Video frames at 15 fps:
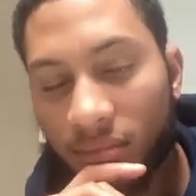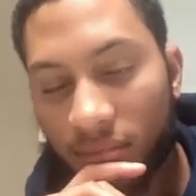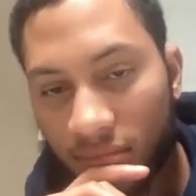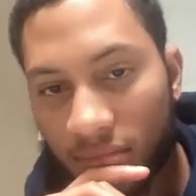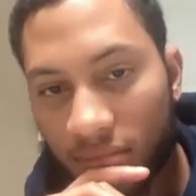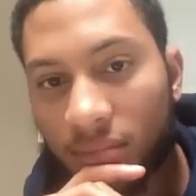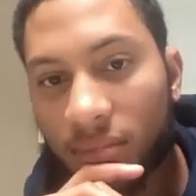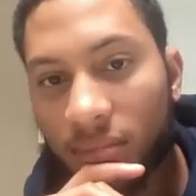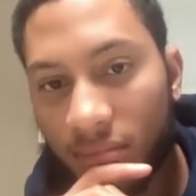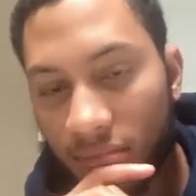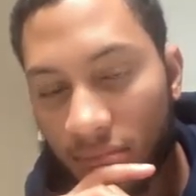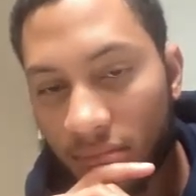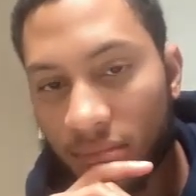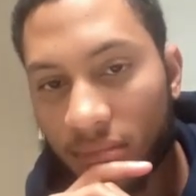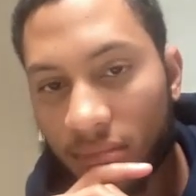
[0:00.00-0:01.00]

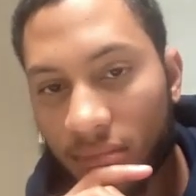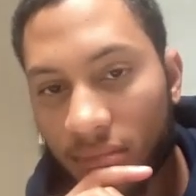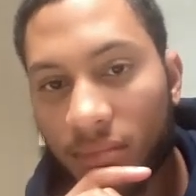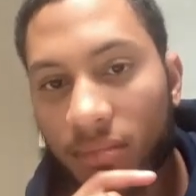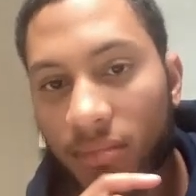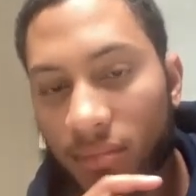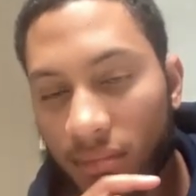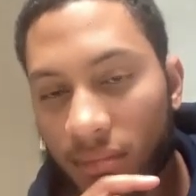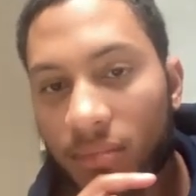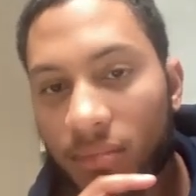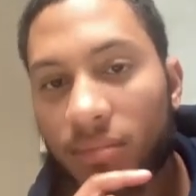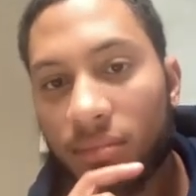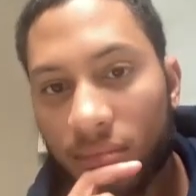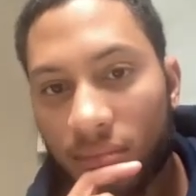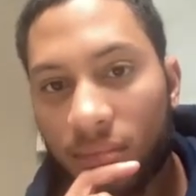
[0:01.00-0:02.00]

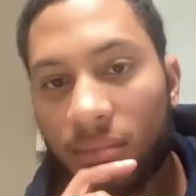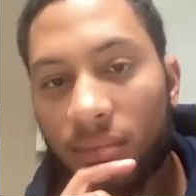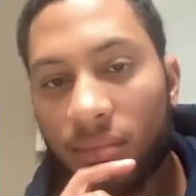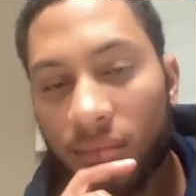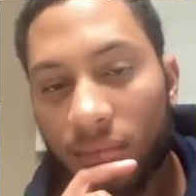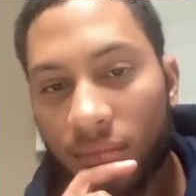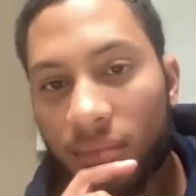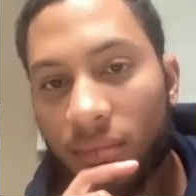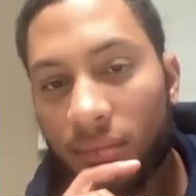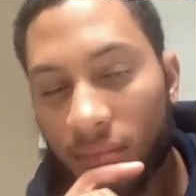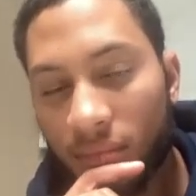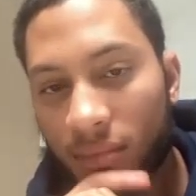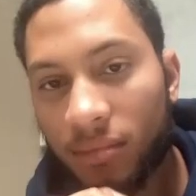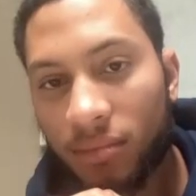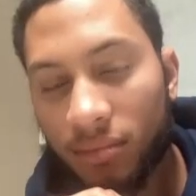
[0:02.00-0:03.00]

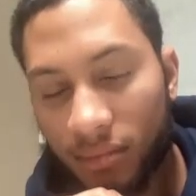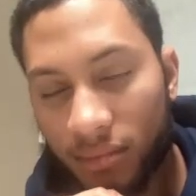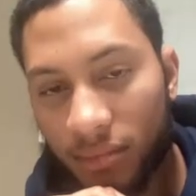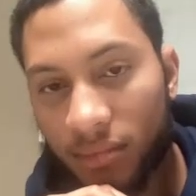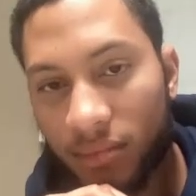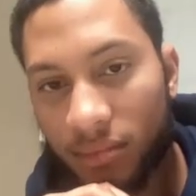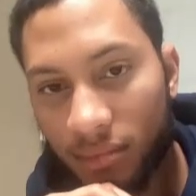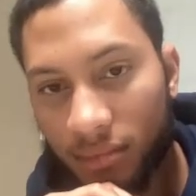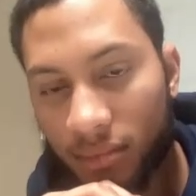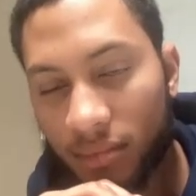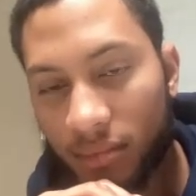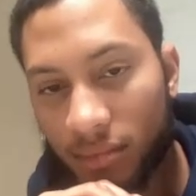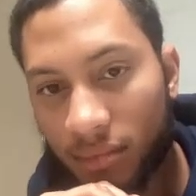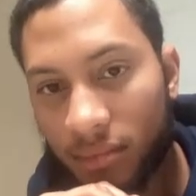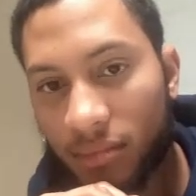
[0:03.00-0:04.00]

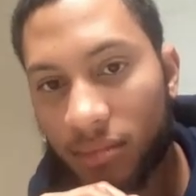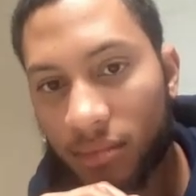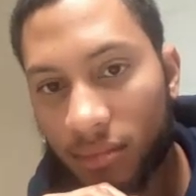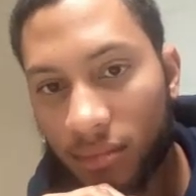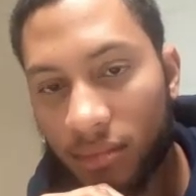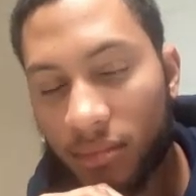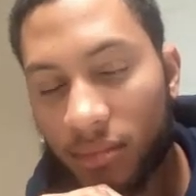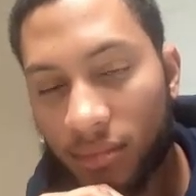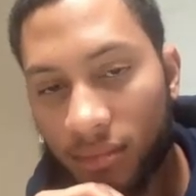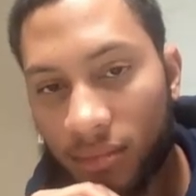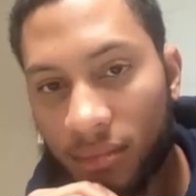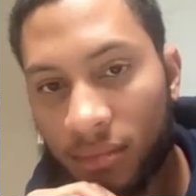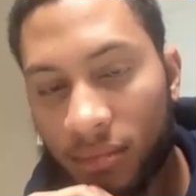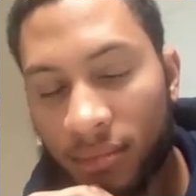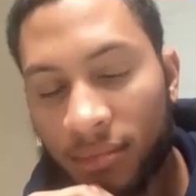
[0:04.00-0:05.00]
(silent)